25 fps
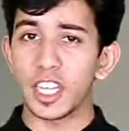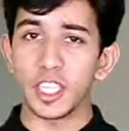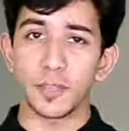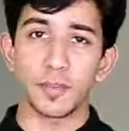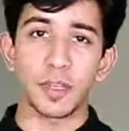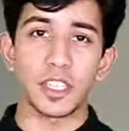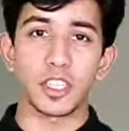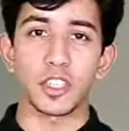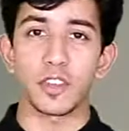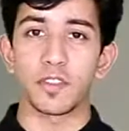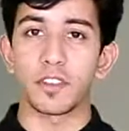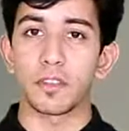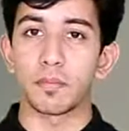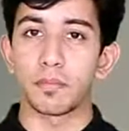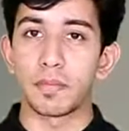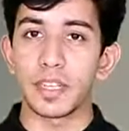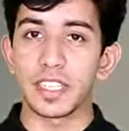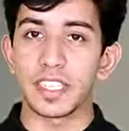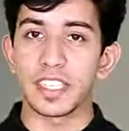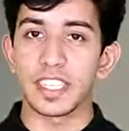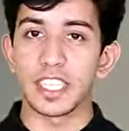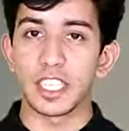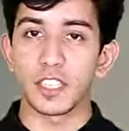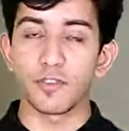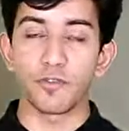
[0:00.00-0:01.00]
aspects of the
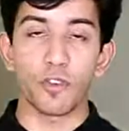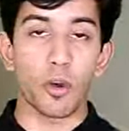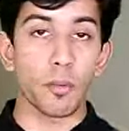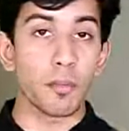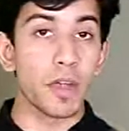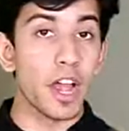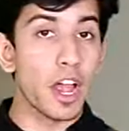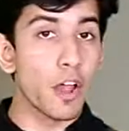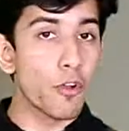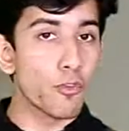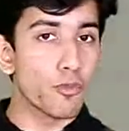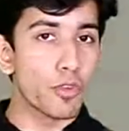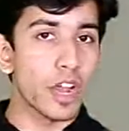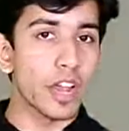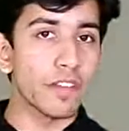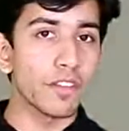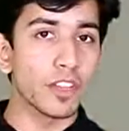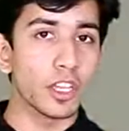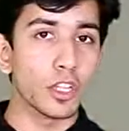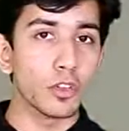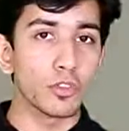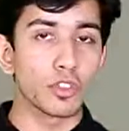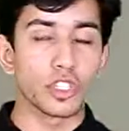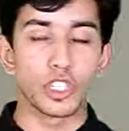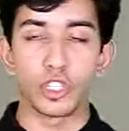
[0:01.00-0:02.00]
business from
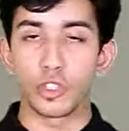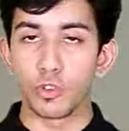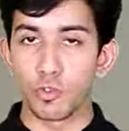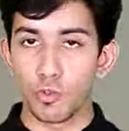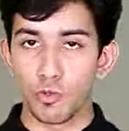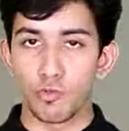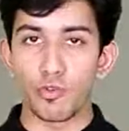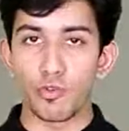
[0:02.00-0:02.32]
revenues to